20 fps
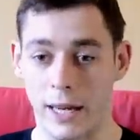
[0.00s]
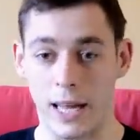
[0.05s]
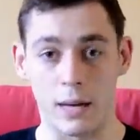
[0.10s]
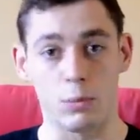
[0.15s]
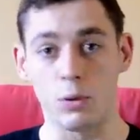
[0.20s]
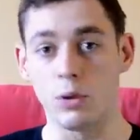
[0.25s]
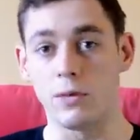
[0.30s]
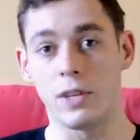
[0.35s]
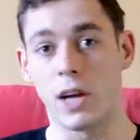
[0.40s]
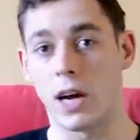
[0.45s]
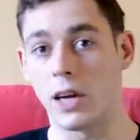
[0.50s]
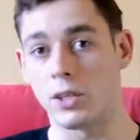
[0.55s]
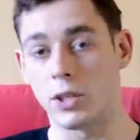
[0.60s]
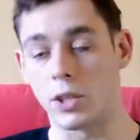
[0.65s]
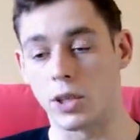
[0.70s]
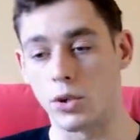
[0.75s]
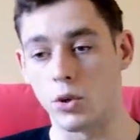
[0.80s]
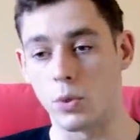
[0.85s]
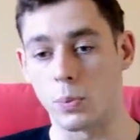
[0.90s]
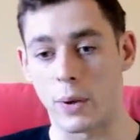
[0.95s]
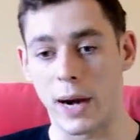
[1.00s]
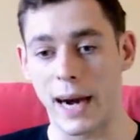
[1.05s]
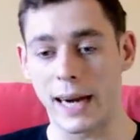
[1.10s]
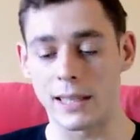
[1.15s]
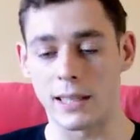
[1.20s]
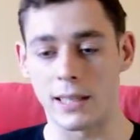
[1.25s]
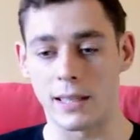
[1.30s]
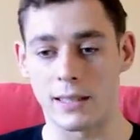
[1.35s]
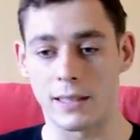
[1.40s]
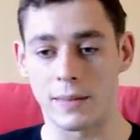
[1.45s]
and moved on to a new
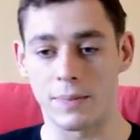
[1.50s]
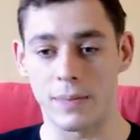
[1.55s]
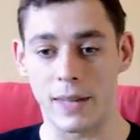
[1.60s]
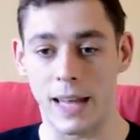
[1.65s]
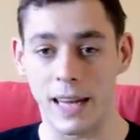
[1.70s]
practice,